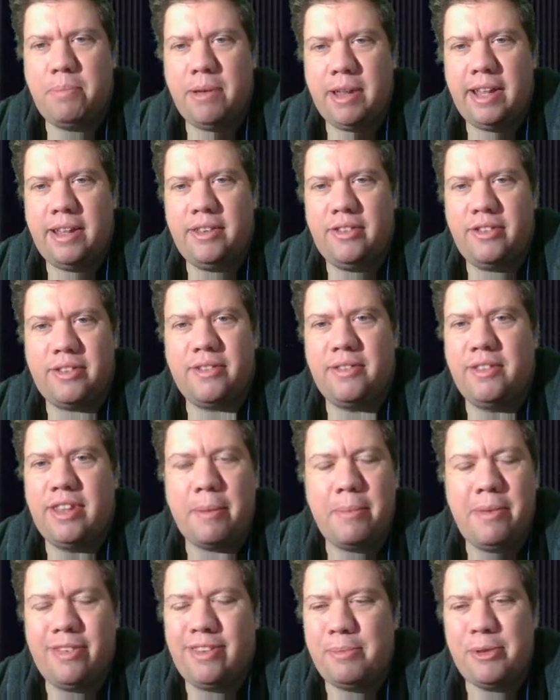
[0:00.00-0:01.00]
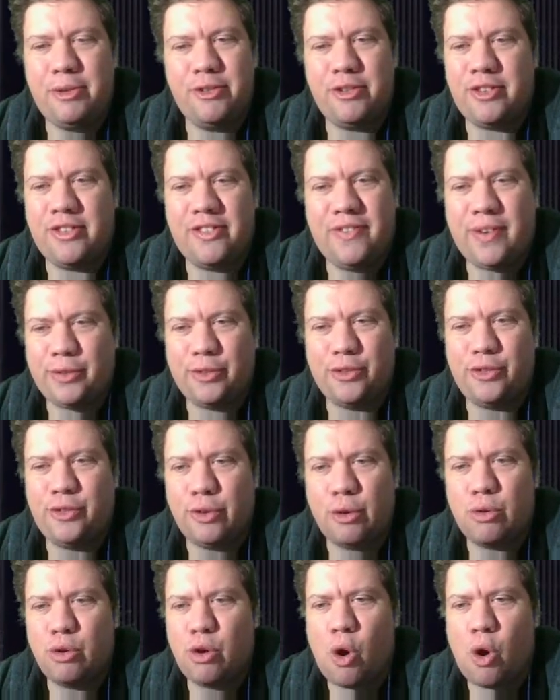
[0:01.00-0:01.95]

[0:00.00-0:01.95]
but it just WWE just felt so